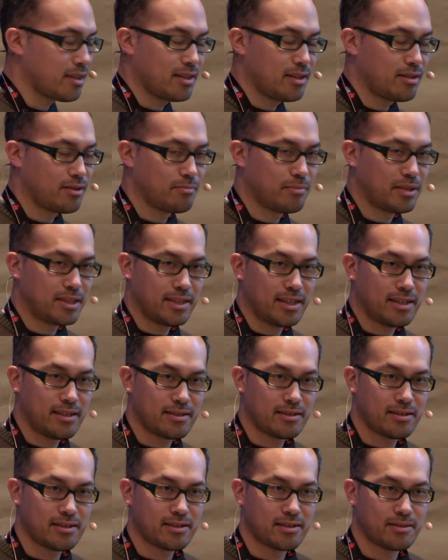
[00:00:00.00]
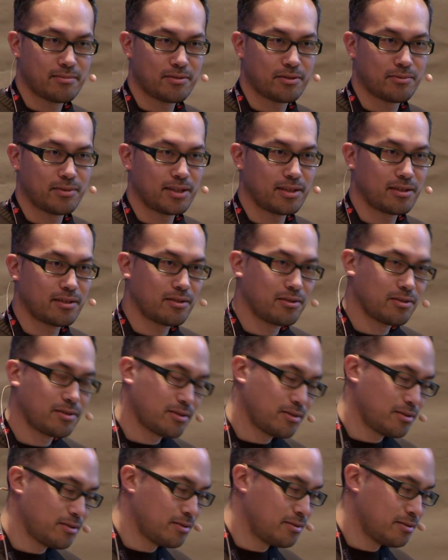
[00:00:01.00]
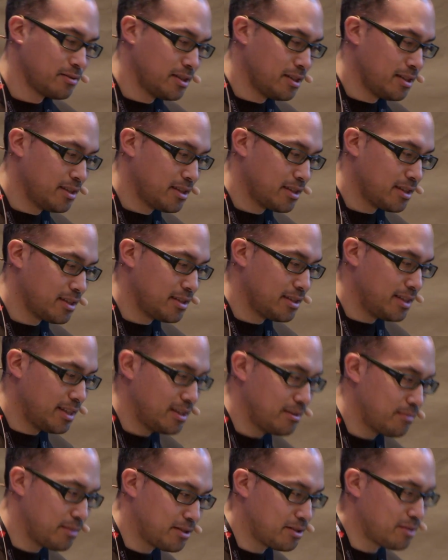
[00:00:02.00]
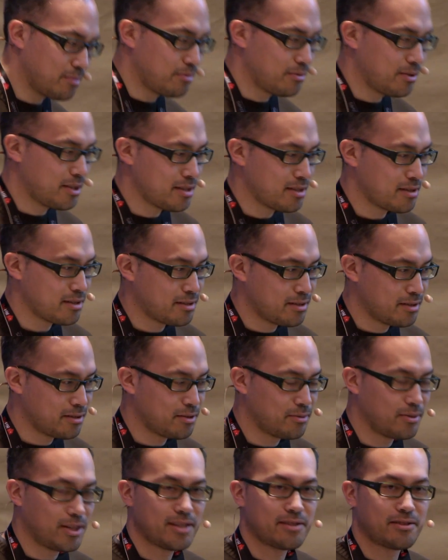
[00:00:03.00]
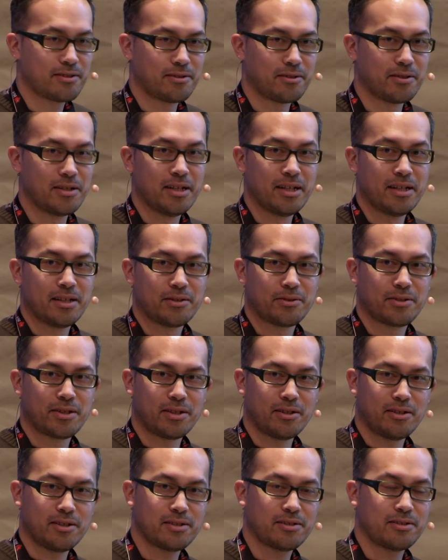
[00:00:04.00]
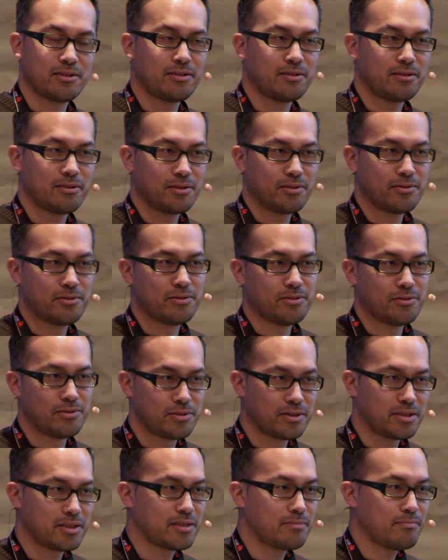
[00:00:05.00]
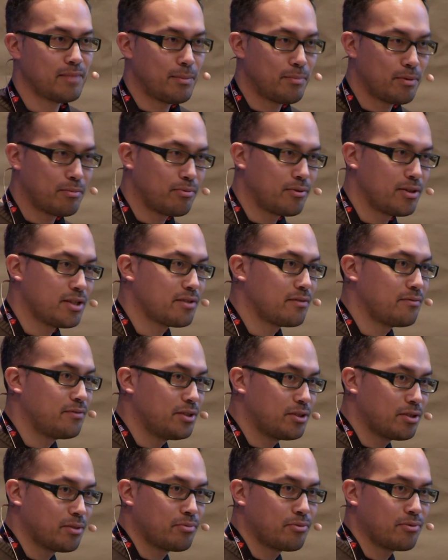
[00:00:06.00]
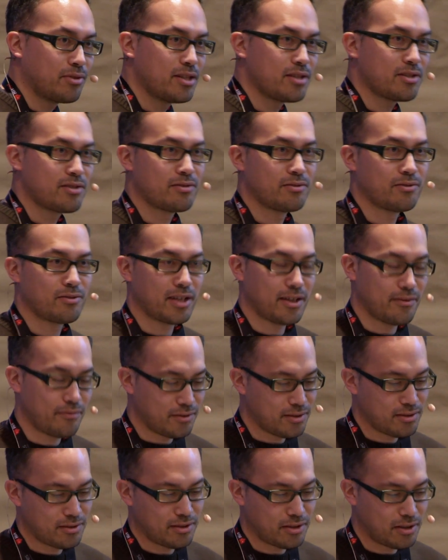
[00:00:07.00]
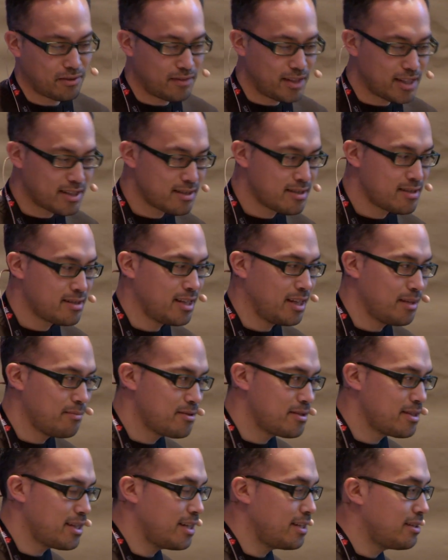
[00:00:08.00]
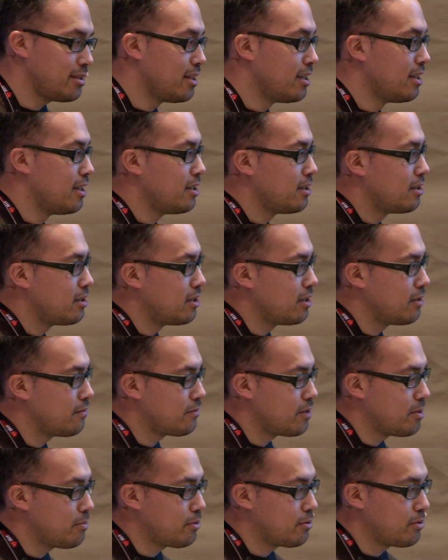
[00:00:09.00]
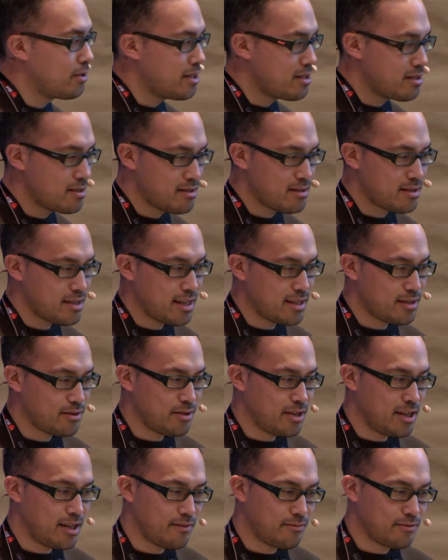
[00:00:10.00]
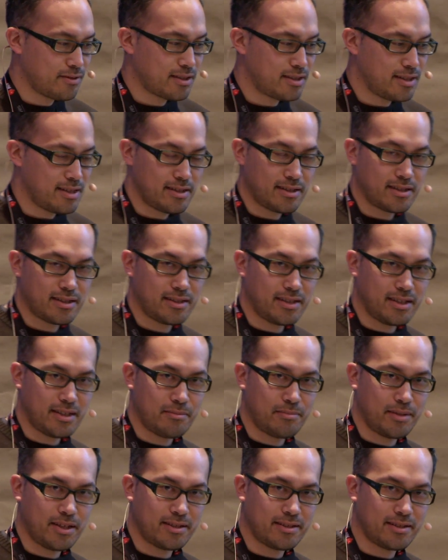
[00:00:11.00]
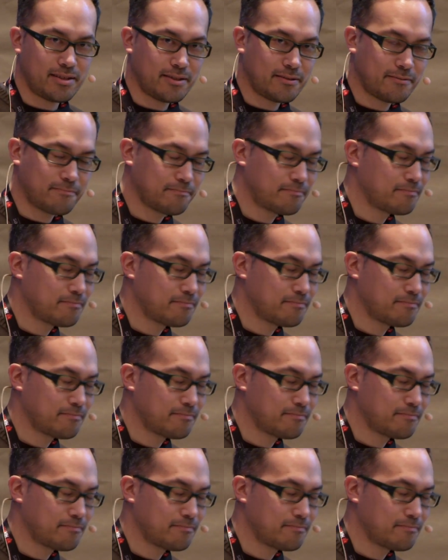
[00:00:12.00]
on big data systems when it goes to database operations. So right, so you can also, using this map operation, fit operation, you have sort of like the same set of operations as you have with classical databases,